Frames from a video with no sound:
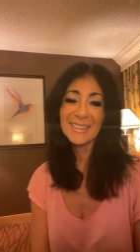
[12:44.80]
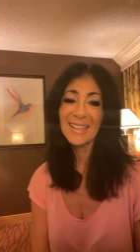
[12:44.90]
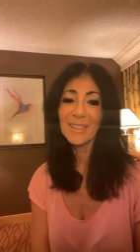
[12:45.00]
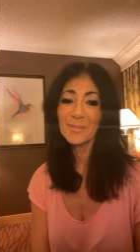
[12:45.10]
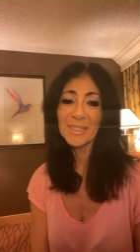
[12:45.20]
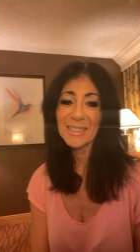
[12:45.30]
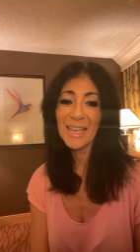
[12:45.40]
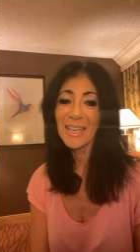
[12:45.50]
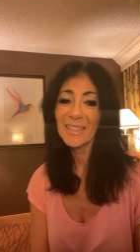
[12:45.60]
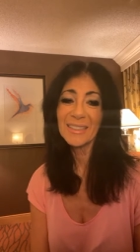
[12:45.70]
God was
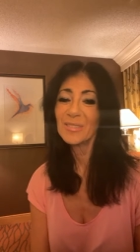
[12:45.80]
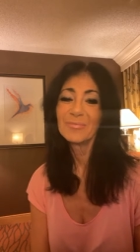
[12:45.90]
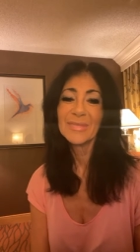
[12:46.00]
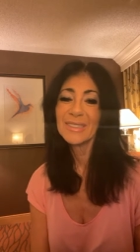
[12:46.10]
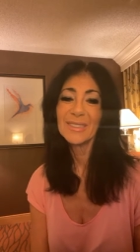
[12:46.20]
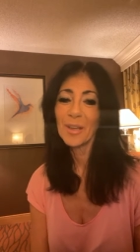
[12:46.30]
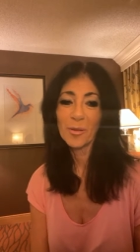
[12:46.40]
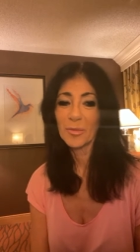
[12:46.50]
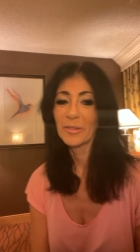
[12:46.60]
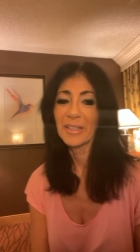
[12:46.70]
saying,
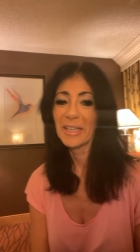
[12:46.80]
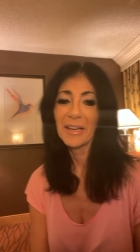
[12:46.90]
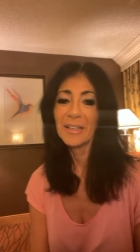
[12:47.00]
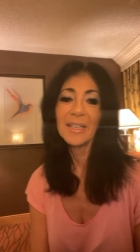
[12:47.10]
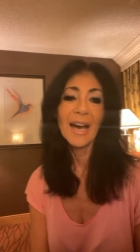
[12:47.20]
No, Maria,